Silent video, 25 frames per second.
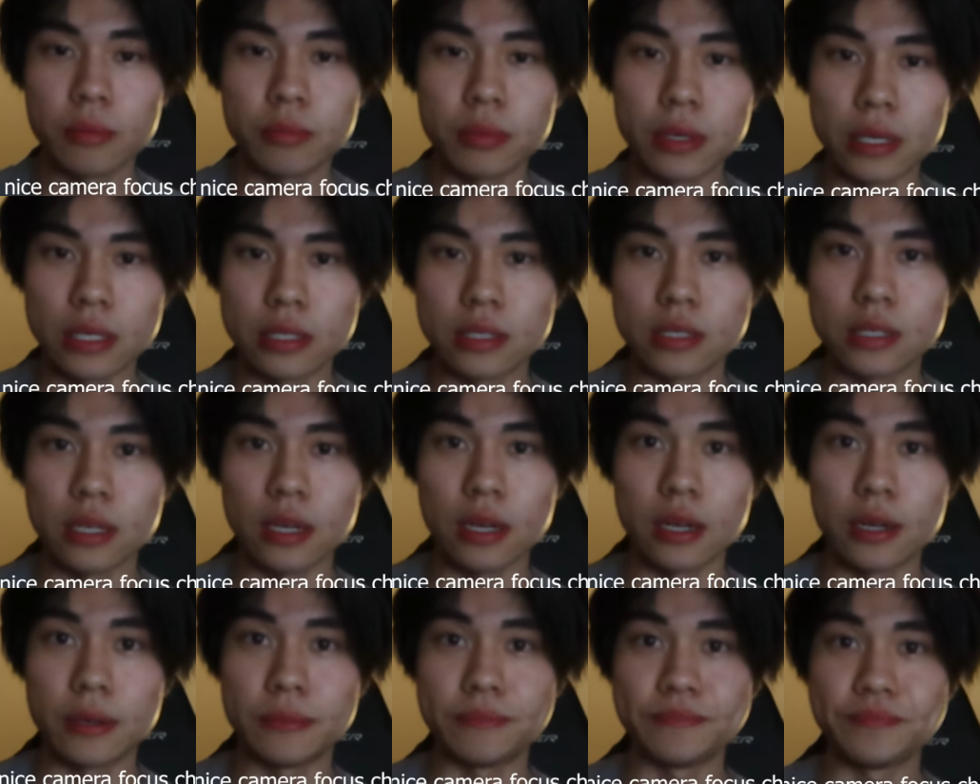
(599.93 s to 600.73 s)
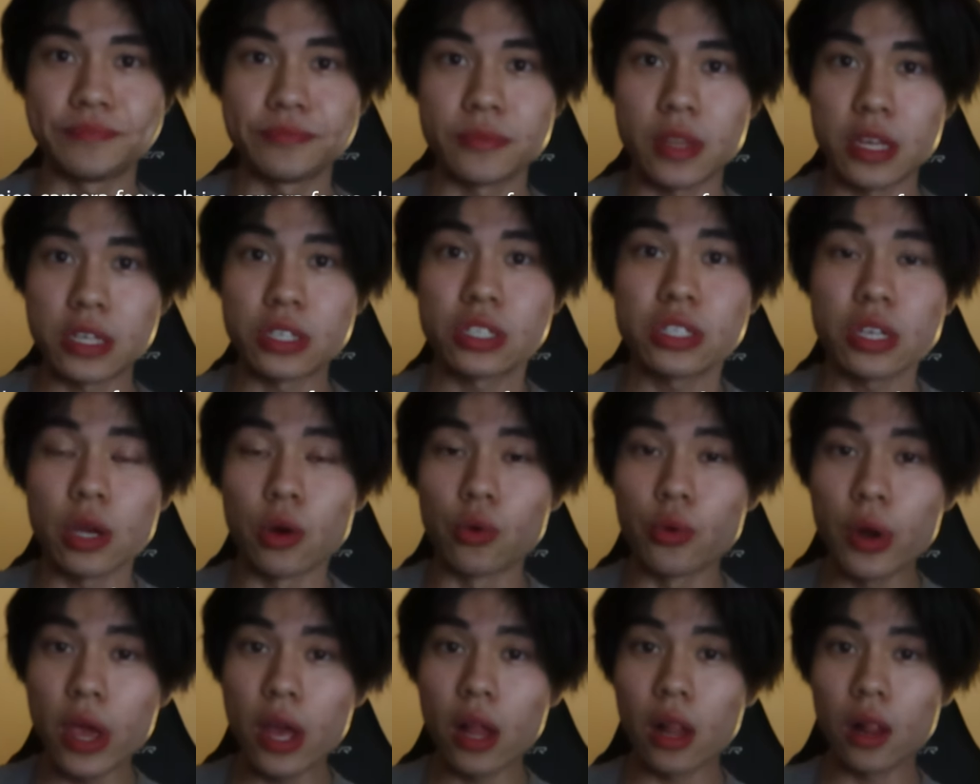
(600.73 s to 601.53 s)
But um, this is
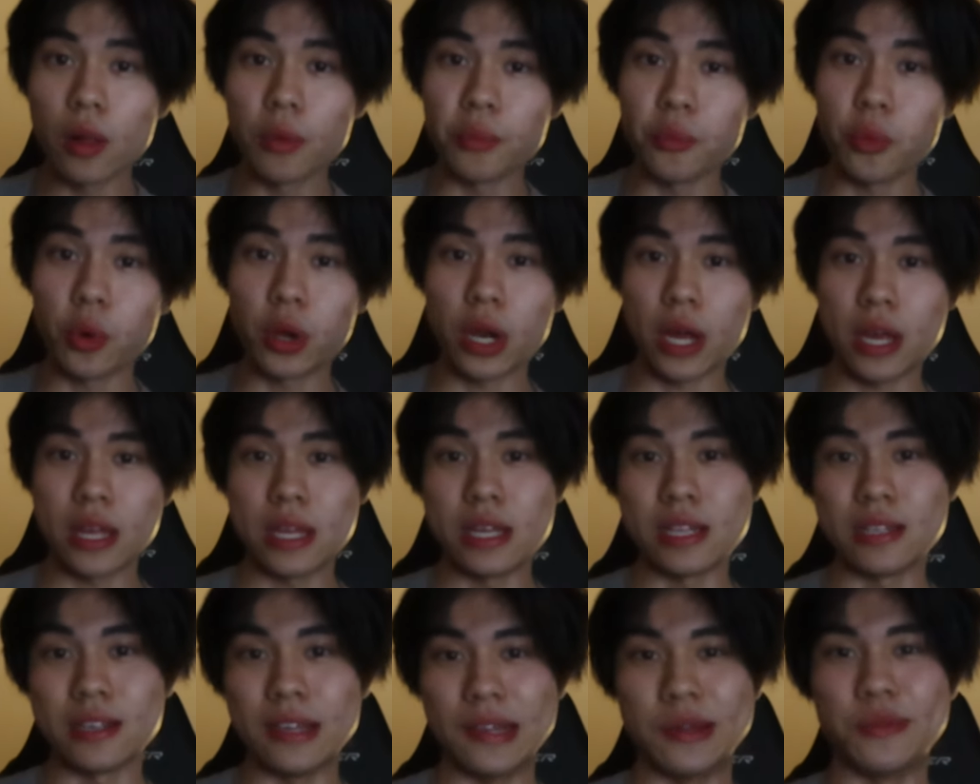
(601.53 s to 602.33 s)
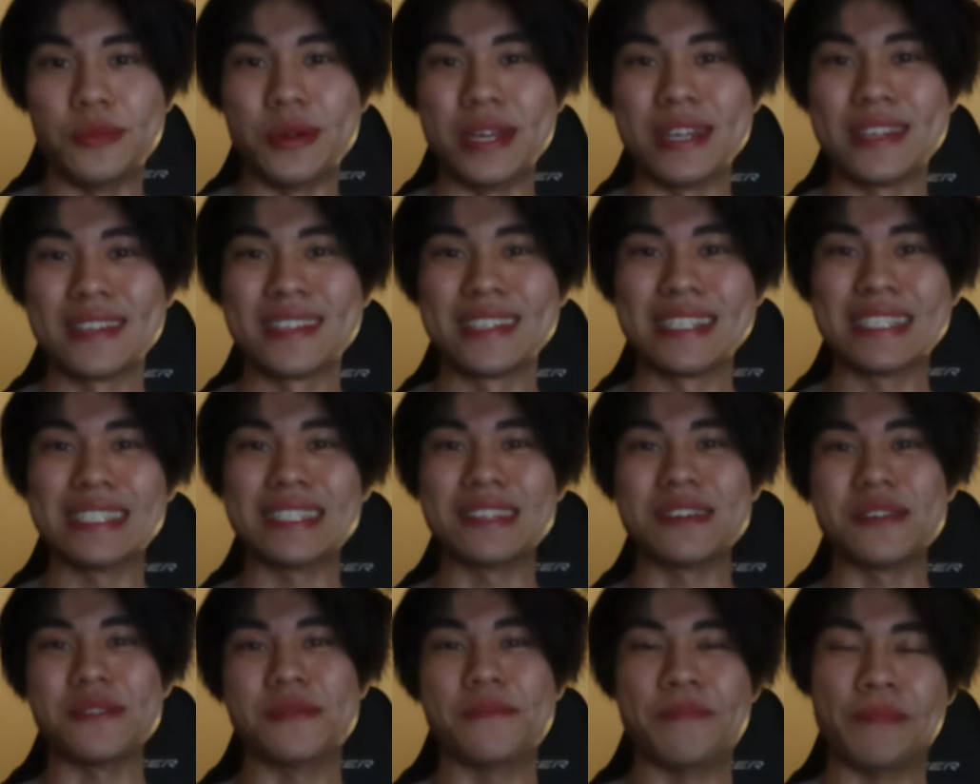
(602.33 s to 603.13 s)
a real what I eat in a week.
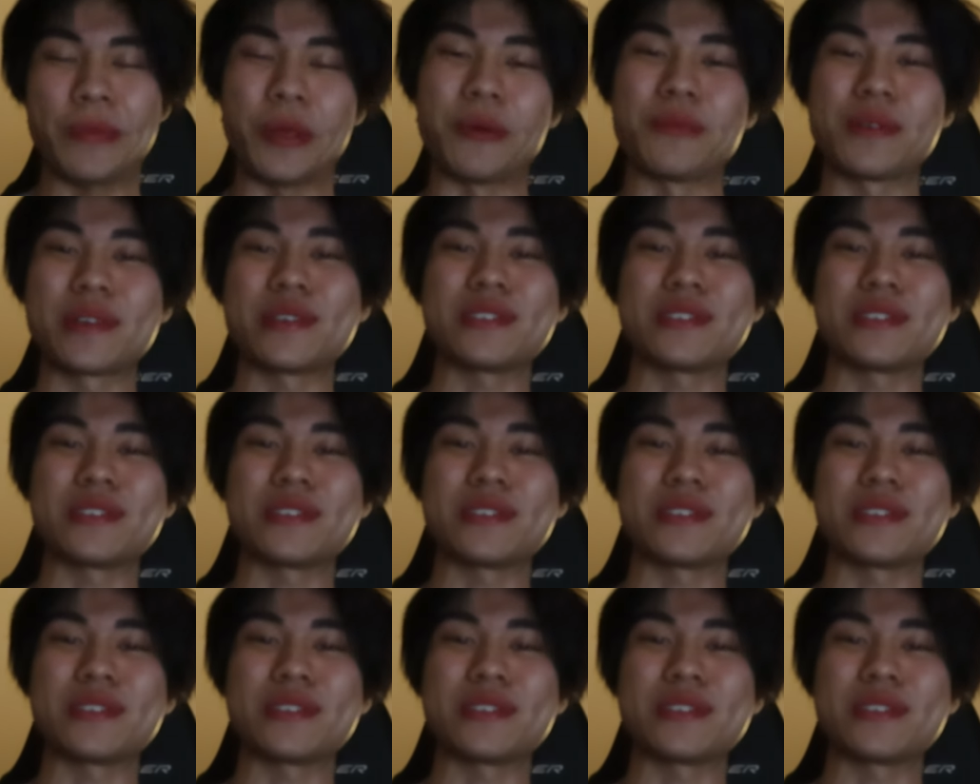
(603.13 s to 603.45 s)
So hope